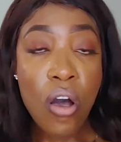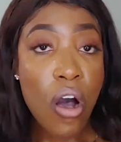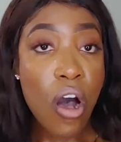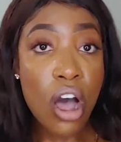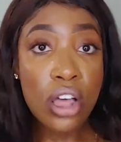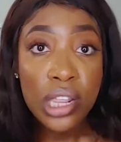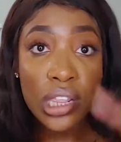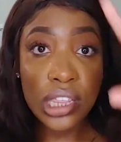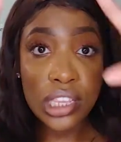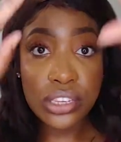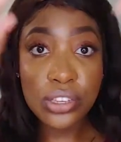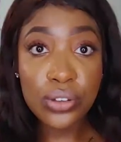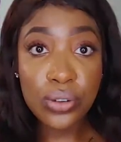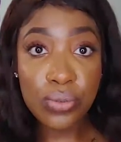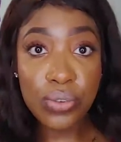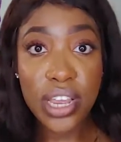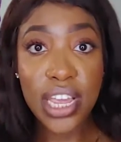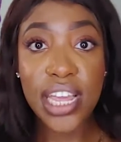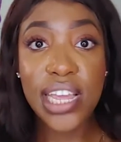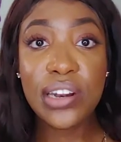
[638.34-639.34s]
on the
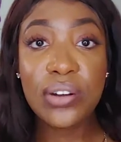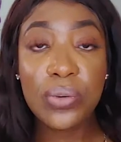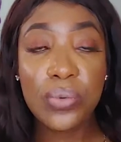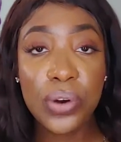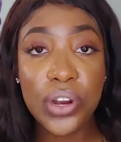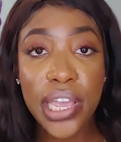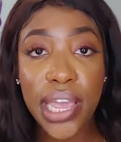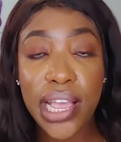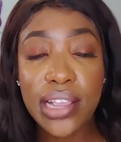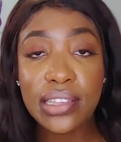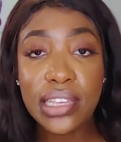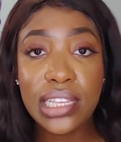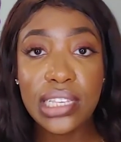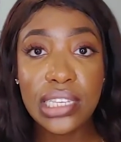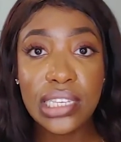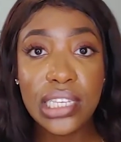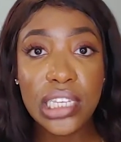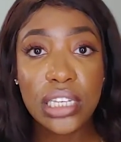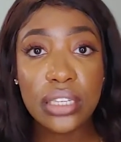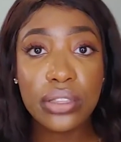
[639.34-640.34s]
screen where you guys can
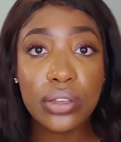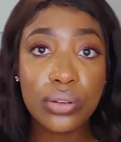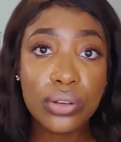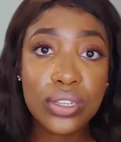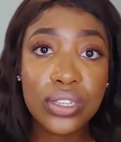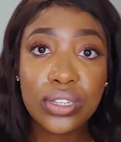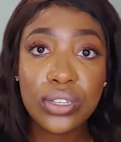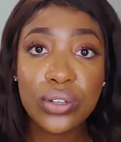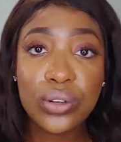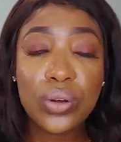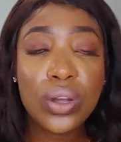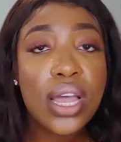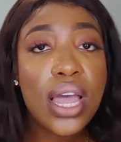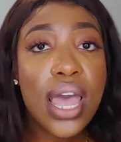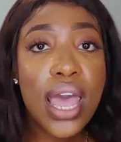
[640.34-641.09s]
see those two.